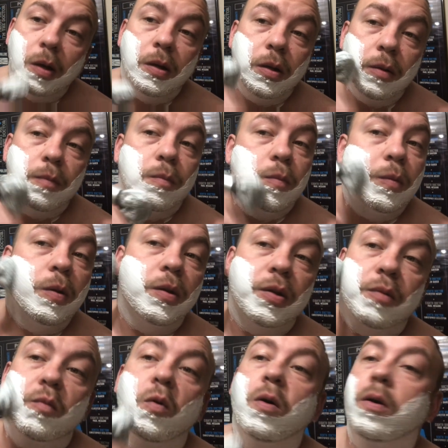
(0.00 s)
You get
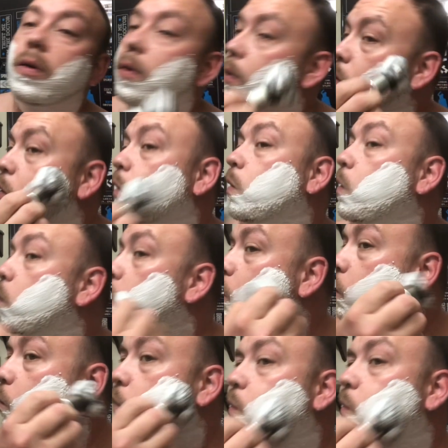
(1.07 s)
some water on there.